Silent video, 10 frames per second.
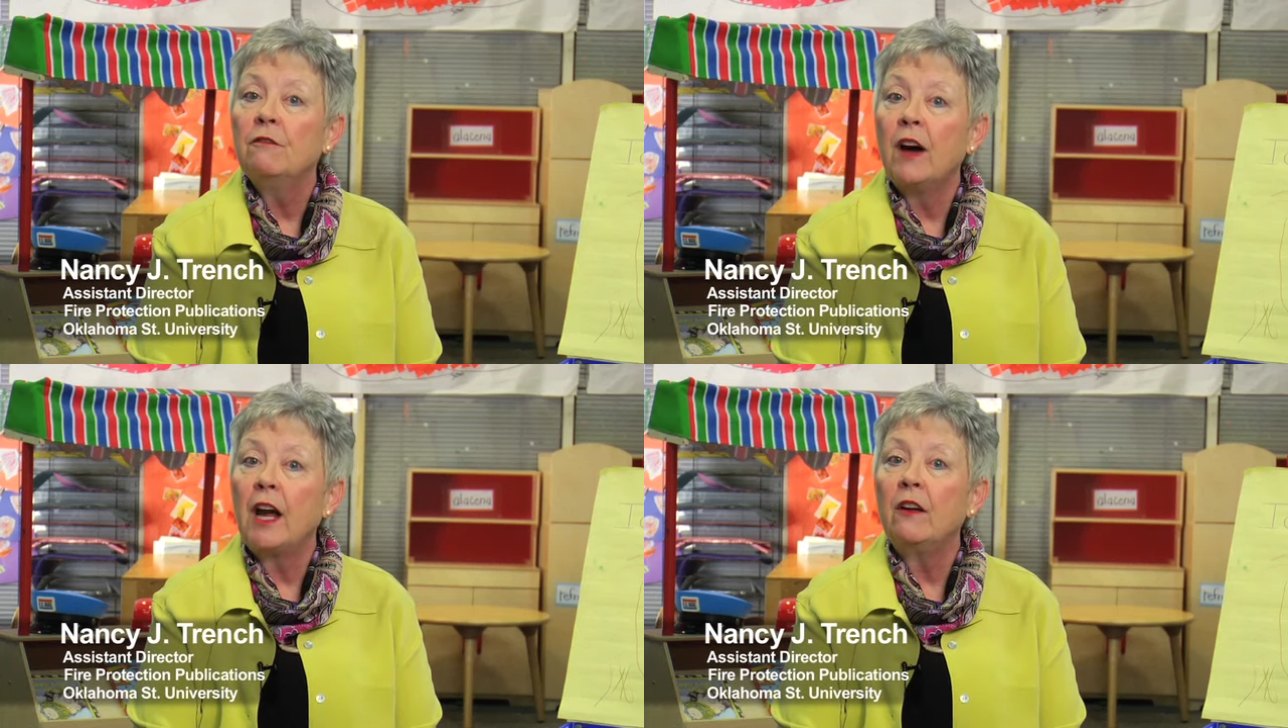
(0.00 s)

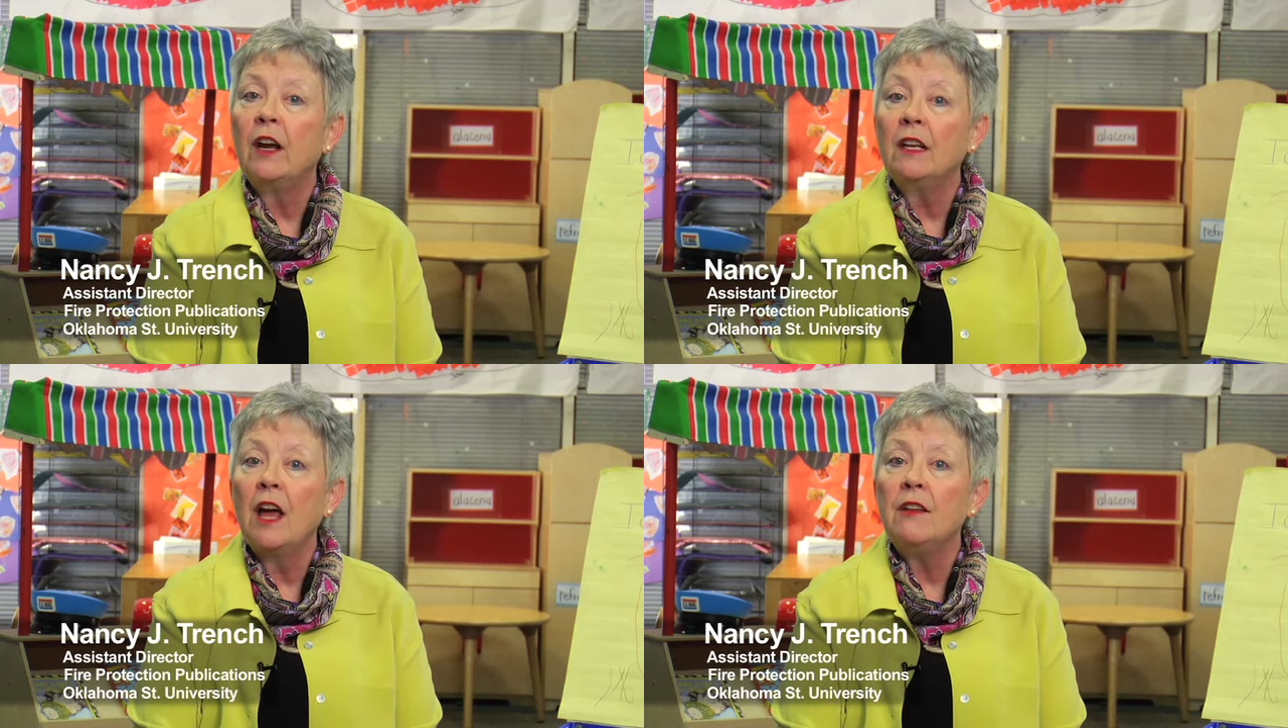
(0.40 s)
fire
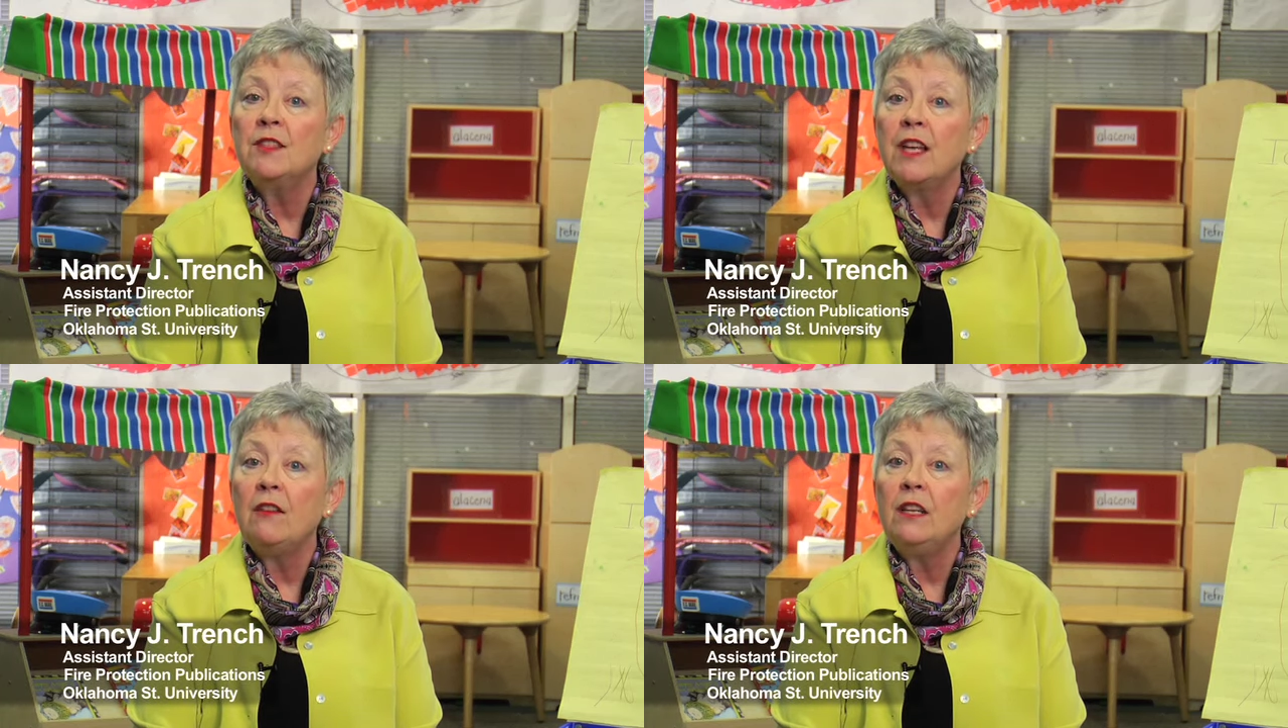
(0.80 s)
and life
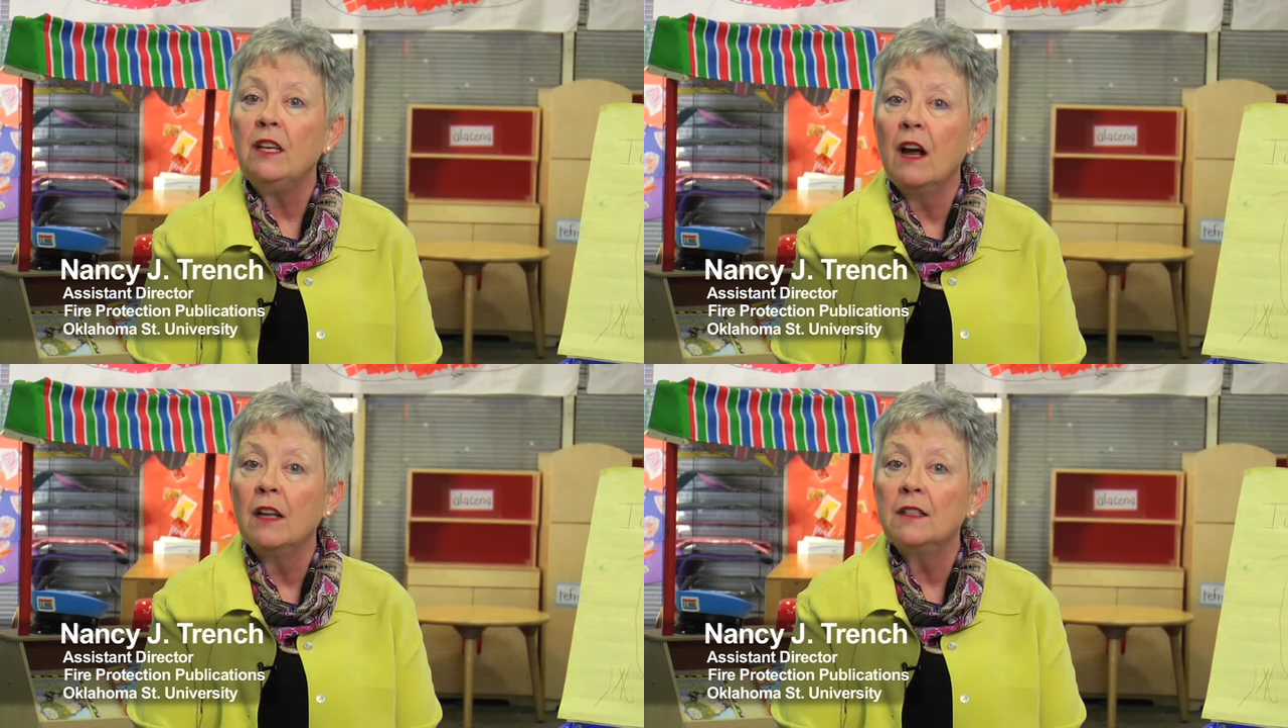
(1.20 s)
safety
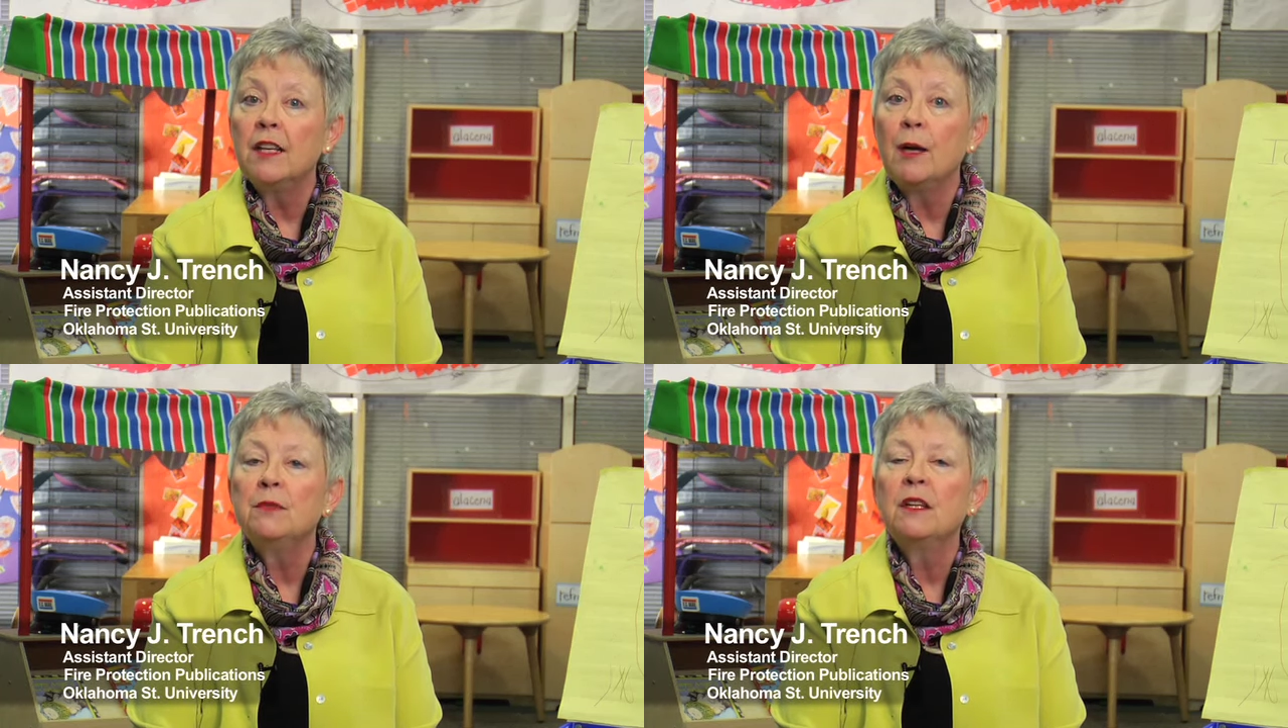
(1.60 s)

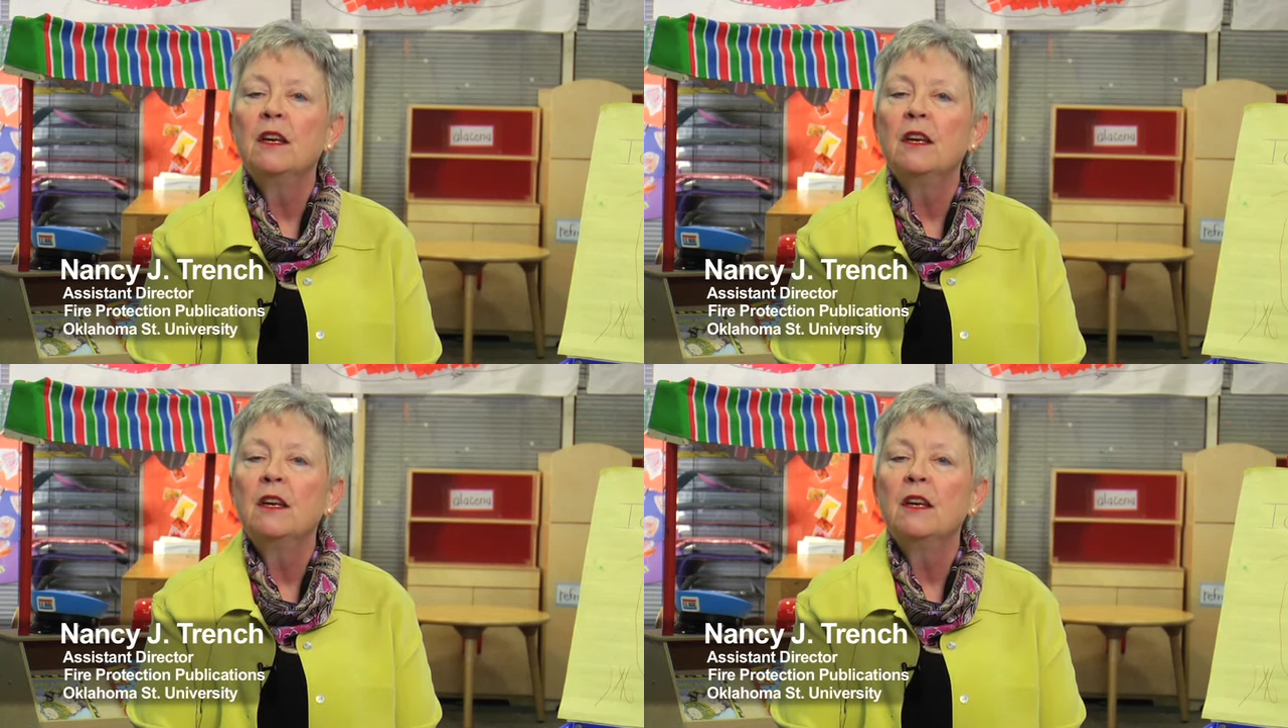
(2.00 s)
concepts